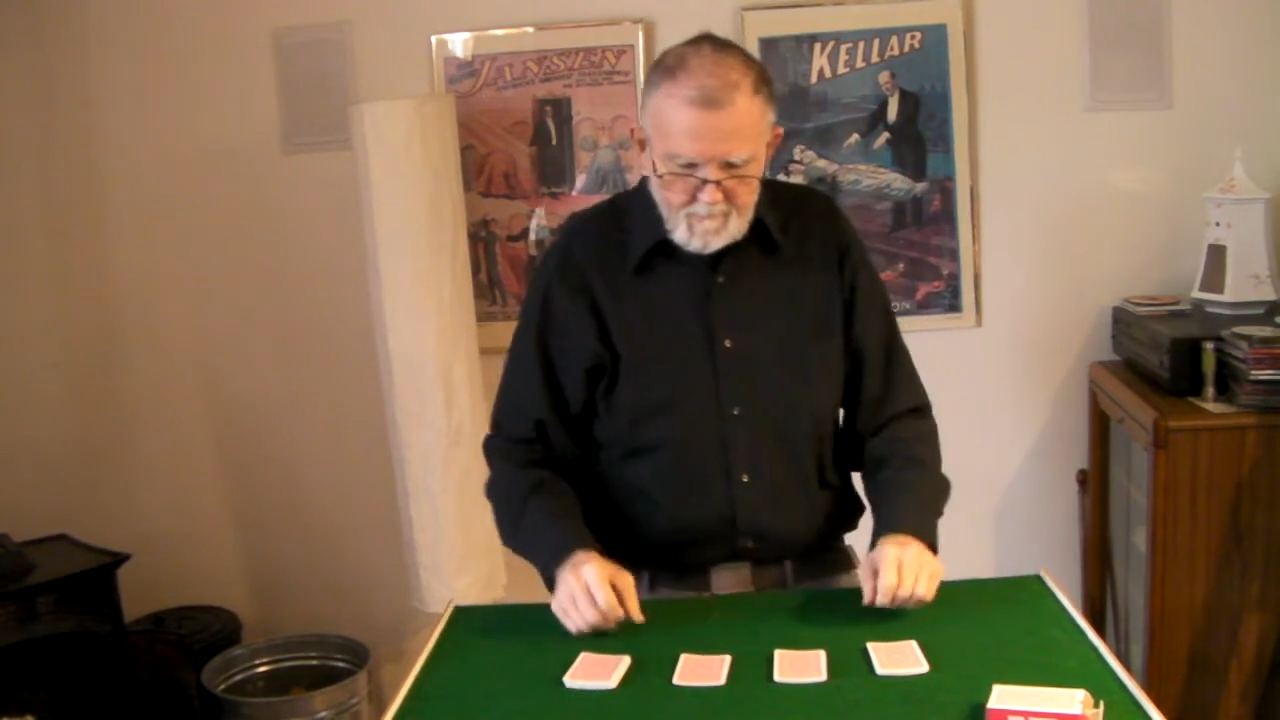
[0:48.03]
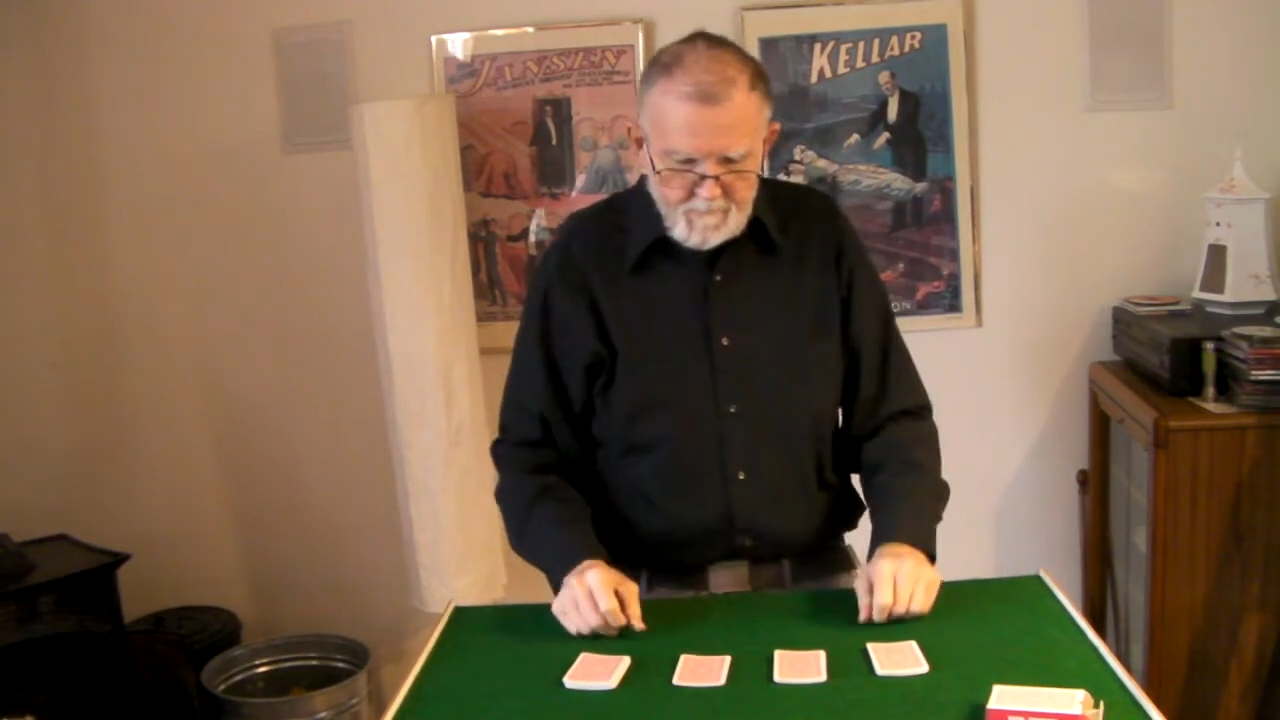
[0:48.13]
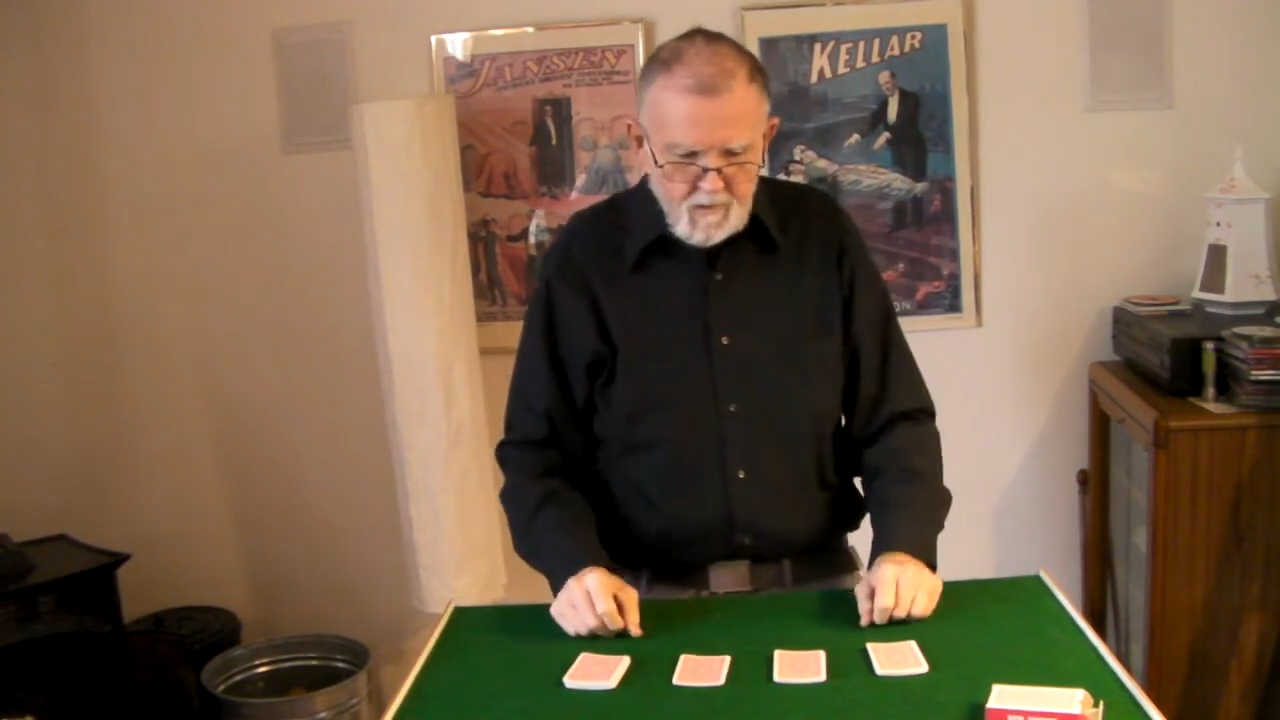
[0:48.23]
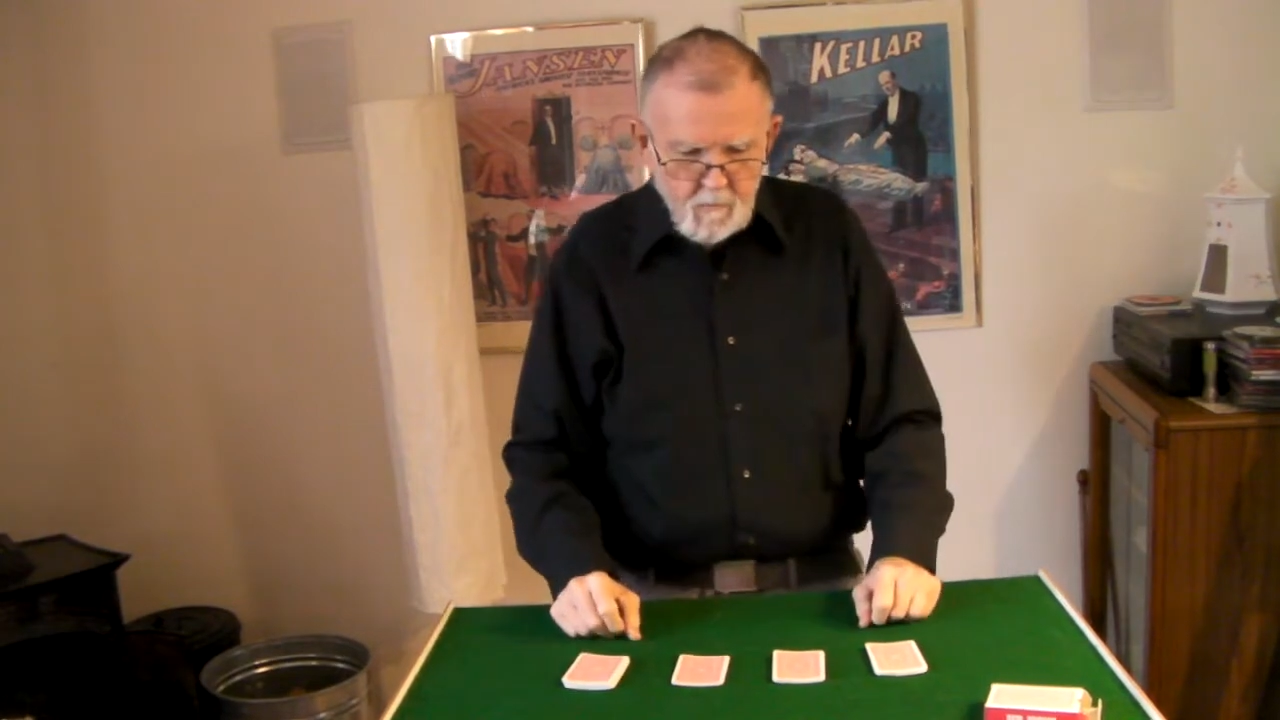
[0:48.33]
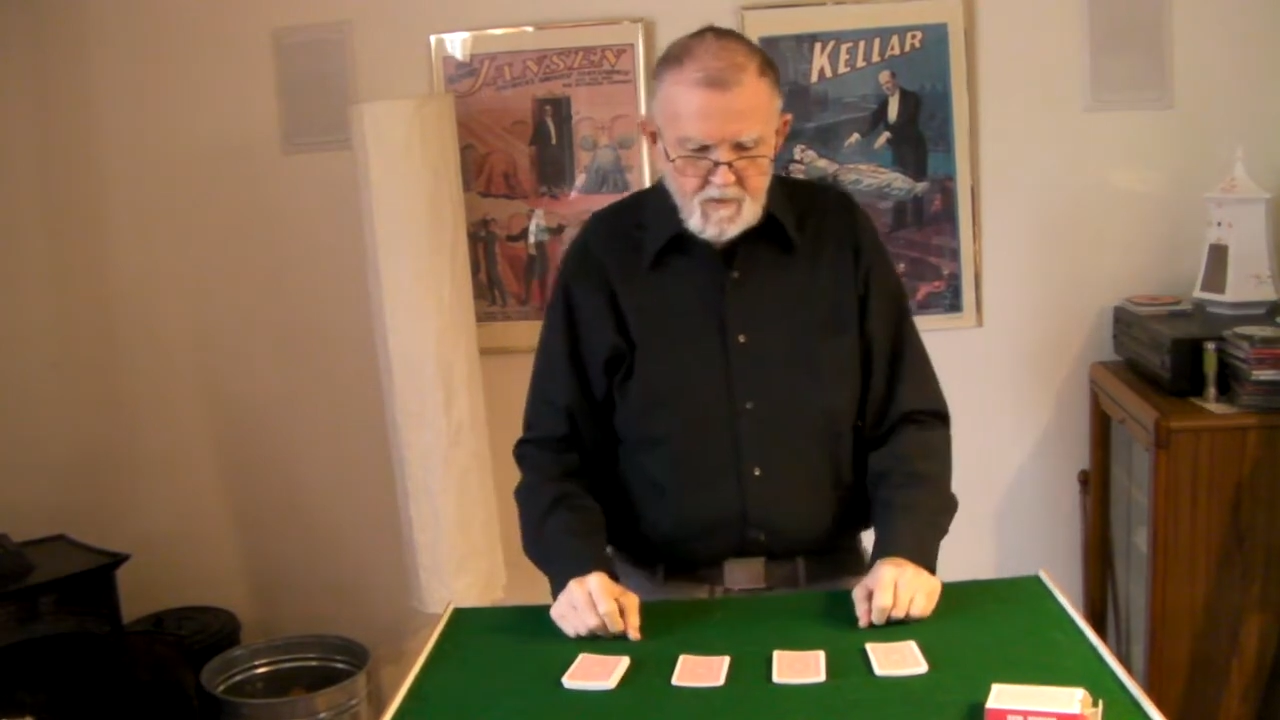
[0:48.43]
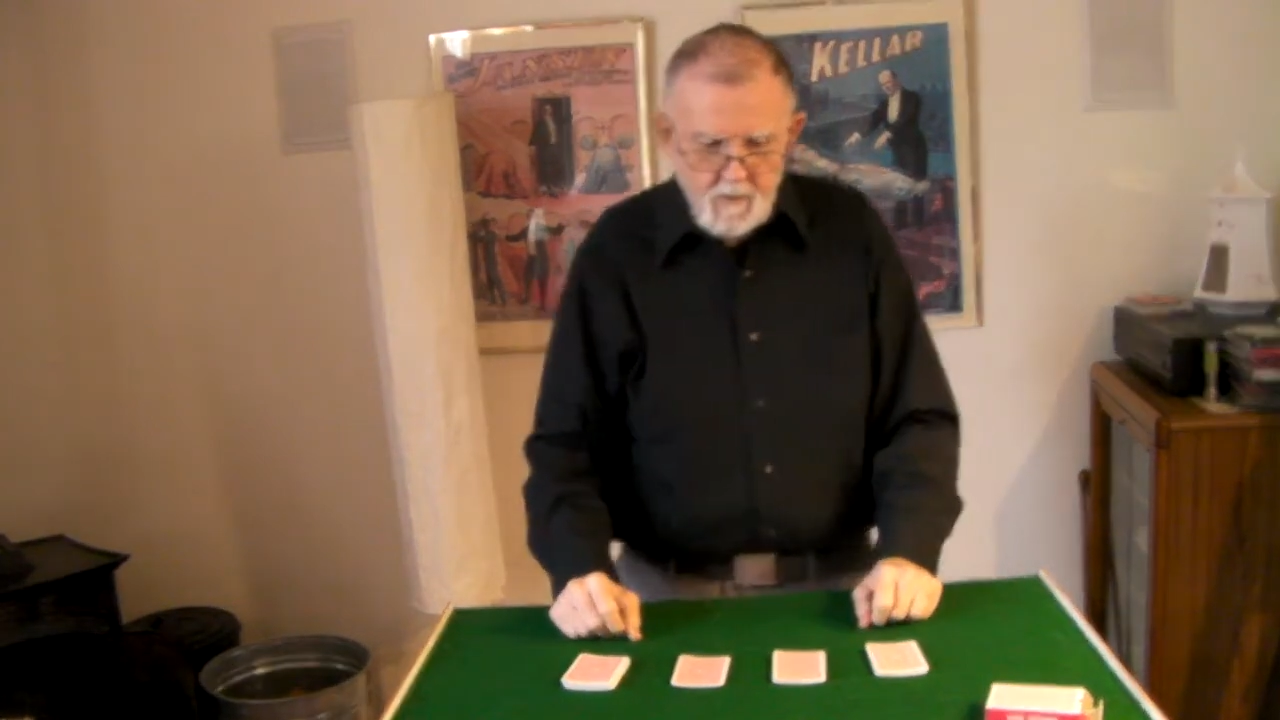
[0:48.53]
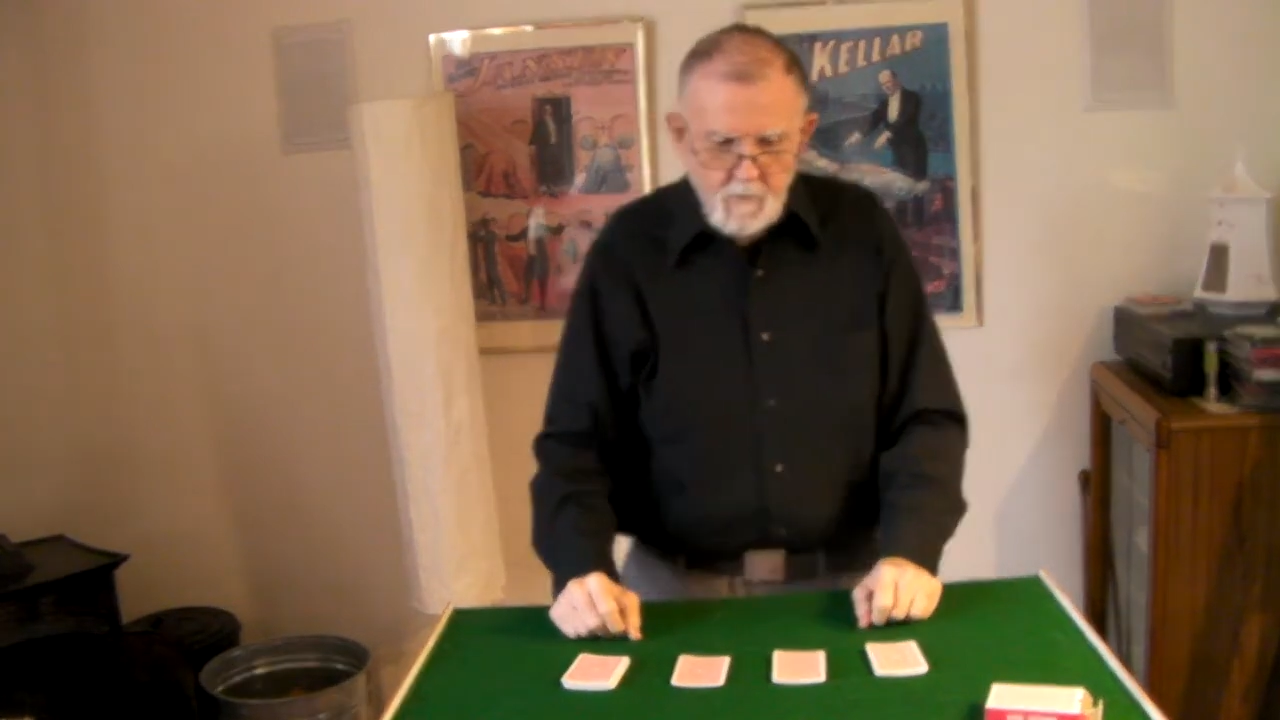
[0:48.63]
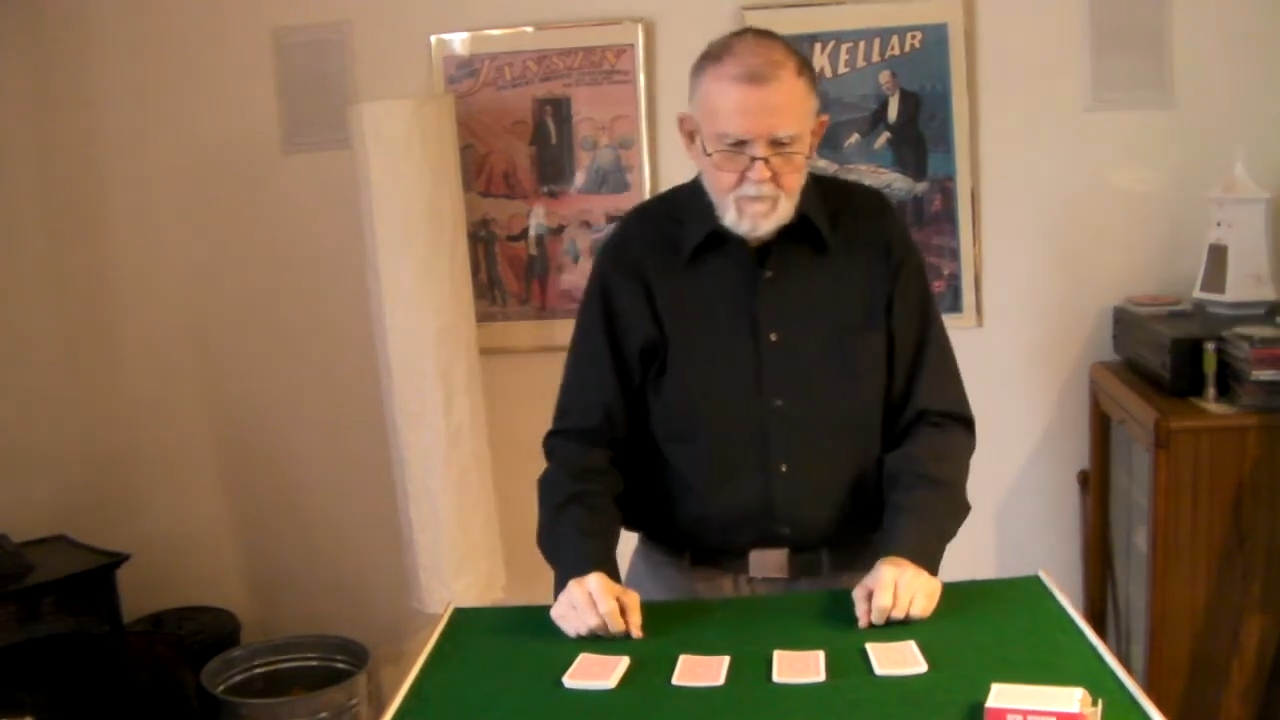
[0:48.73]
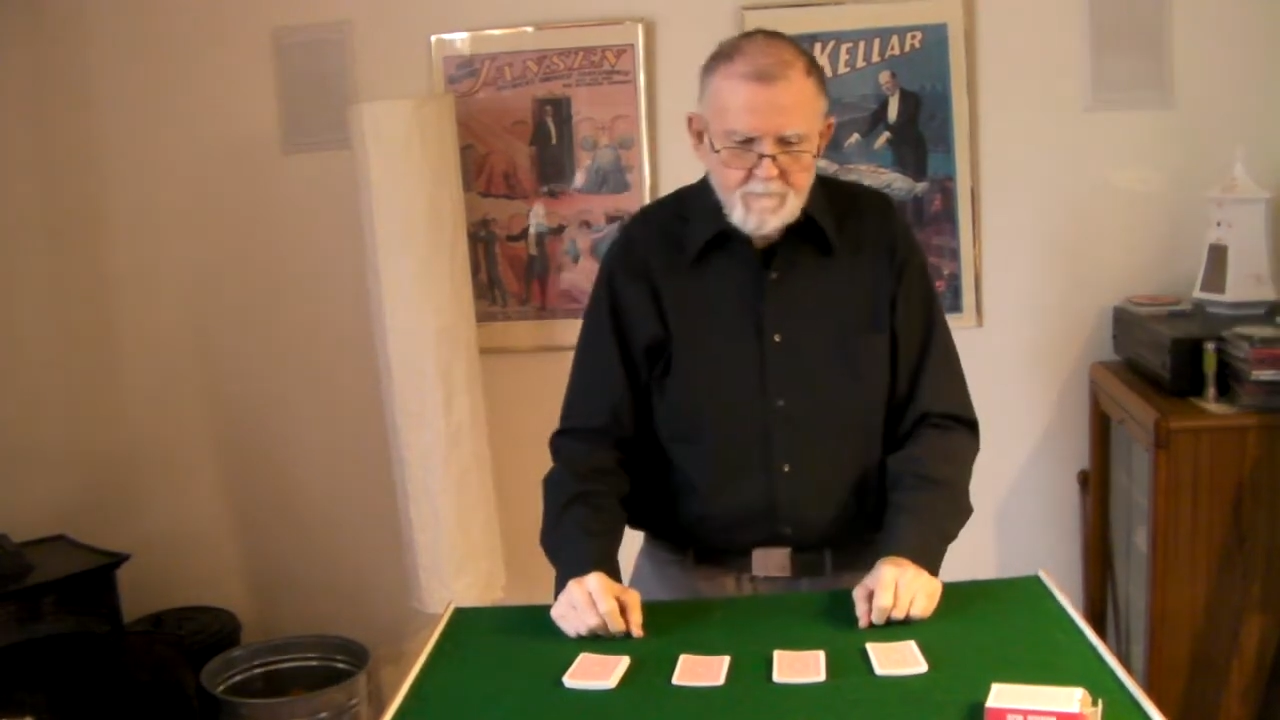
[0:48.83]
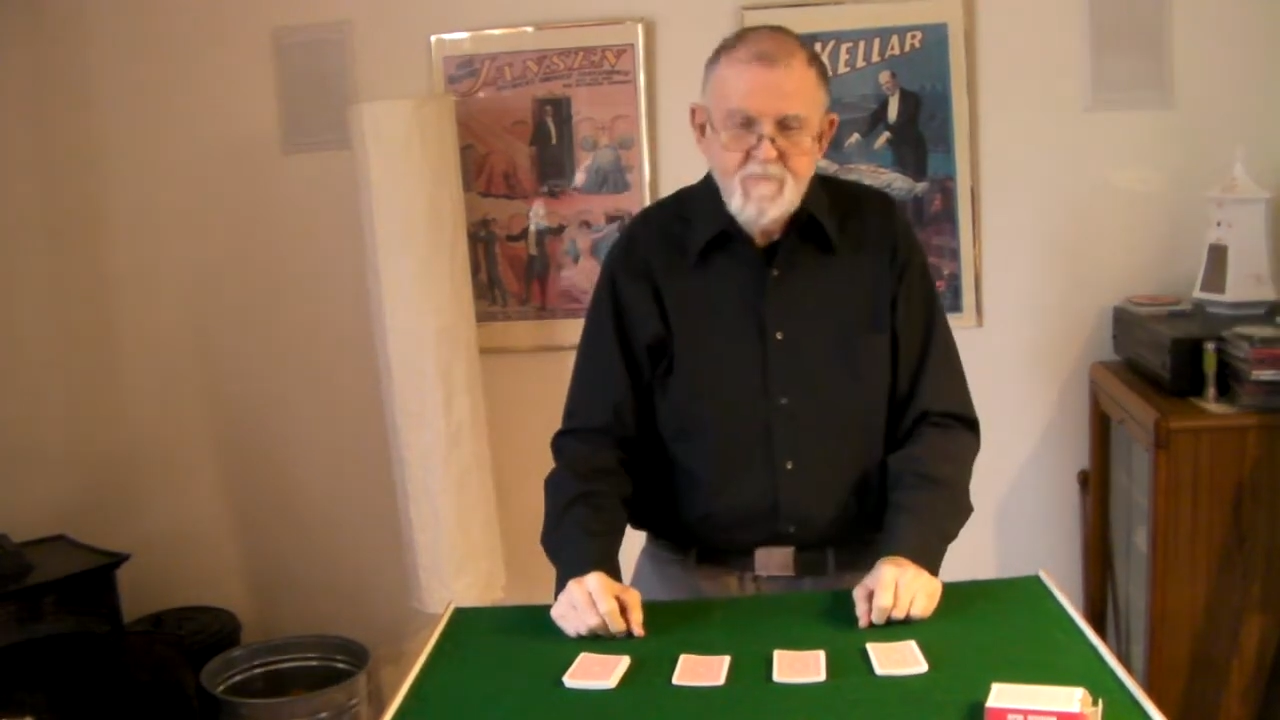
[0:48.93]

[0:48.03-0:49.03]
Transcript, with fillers: There we go.